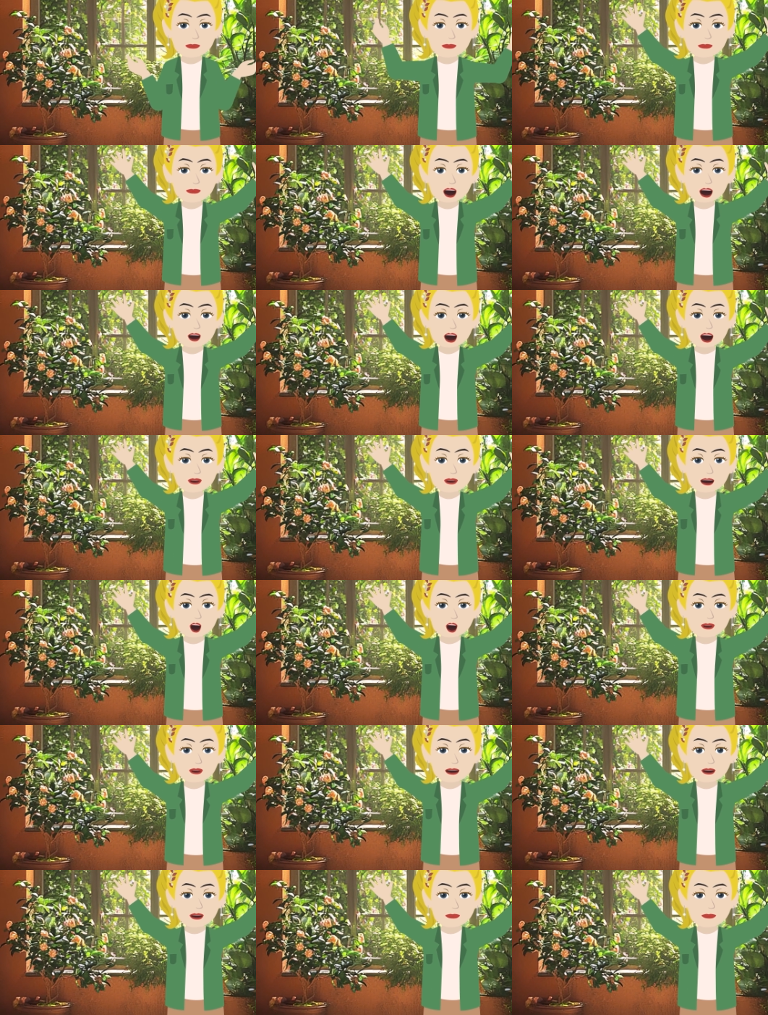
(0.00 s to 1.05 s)

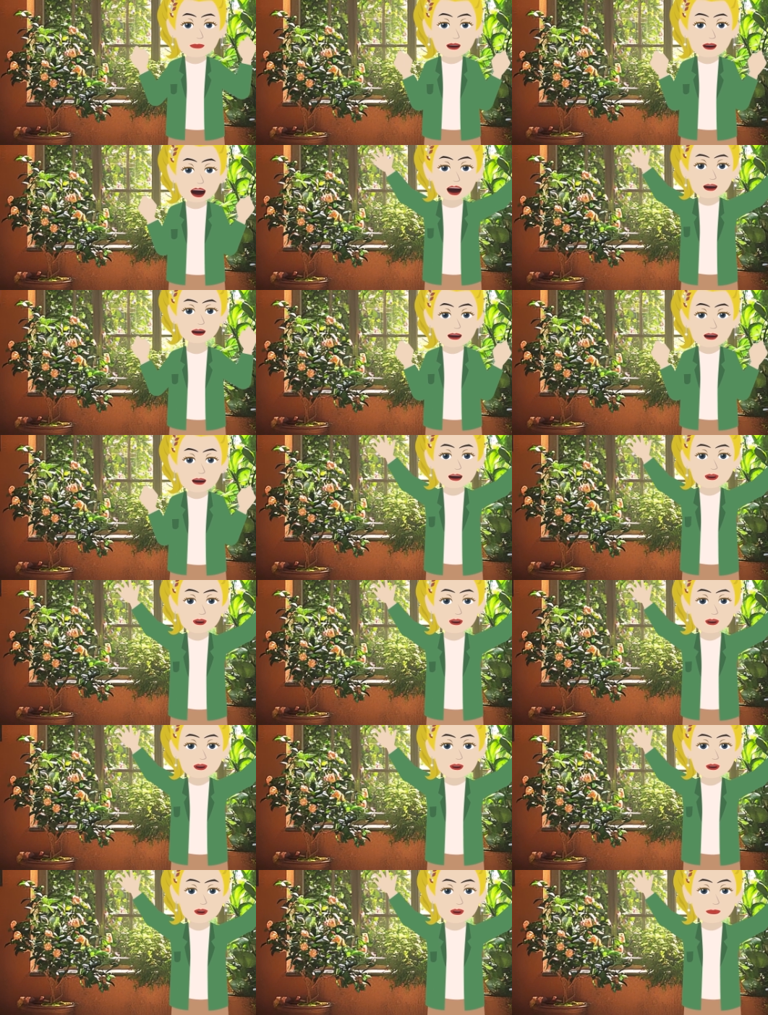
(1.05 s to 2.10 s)
ever-present
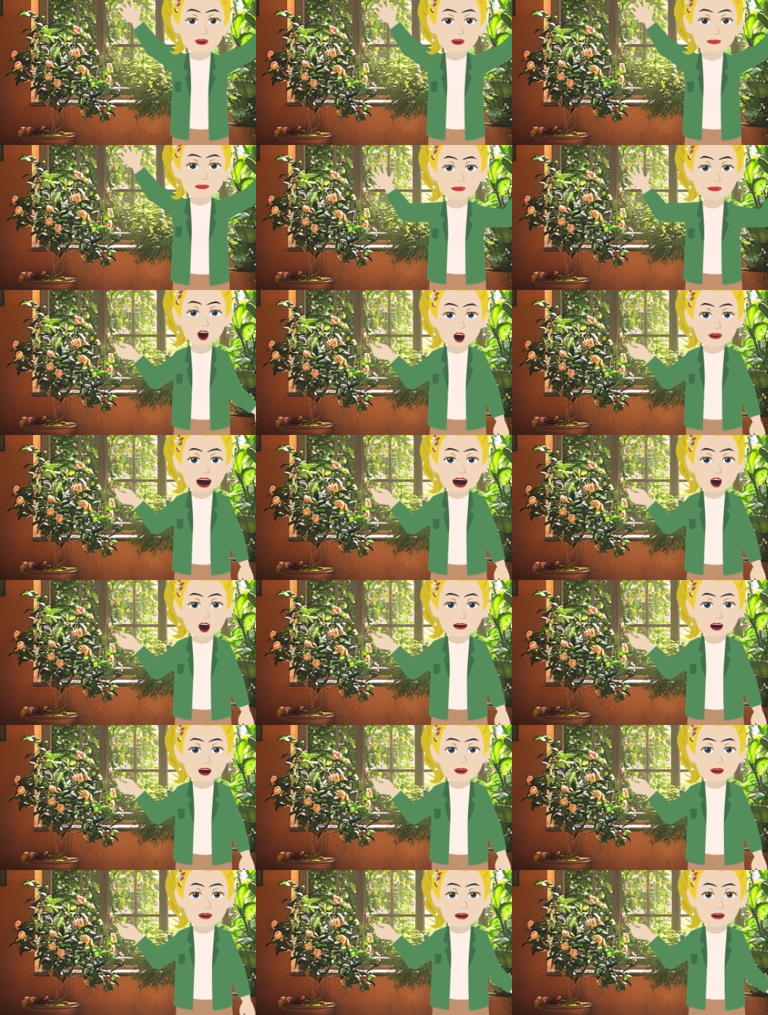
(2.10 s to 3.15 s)
guidance you brought
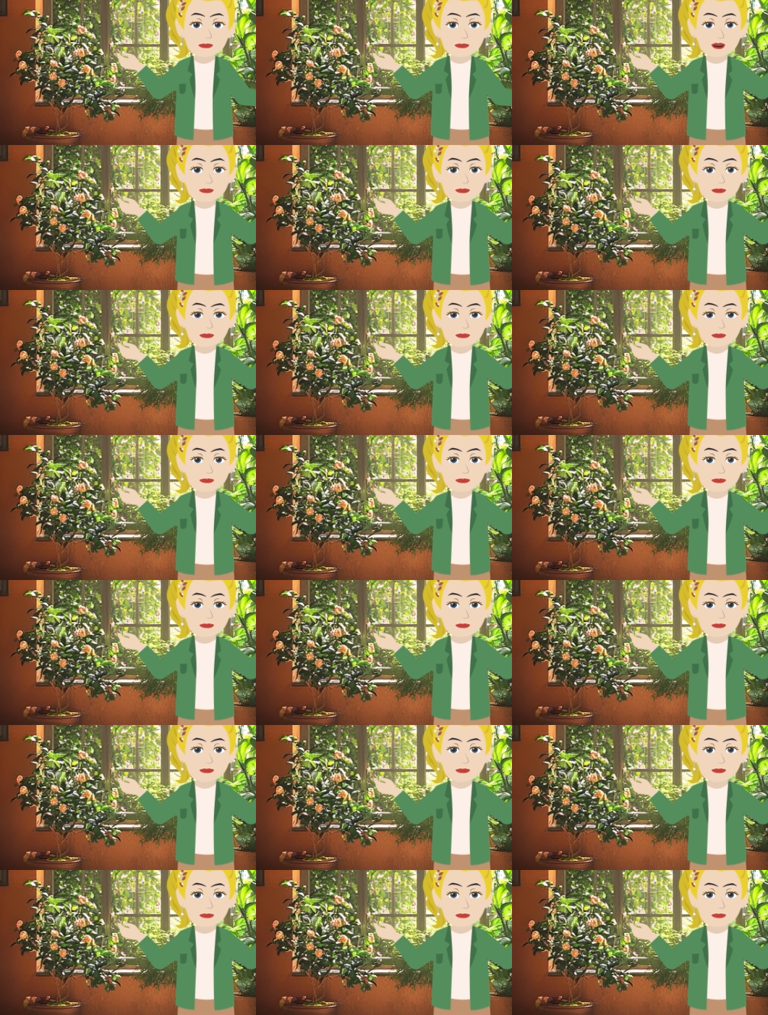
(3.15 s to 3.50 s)
with you.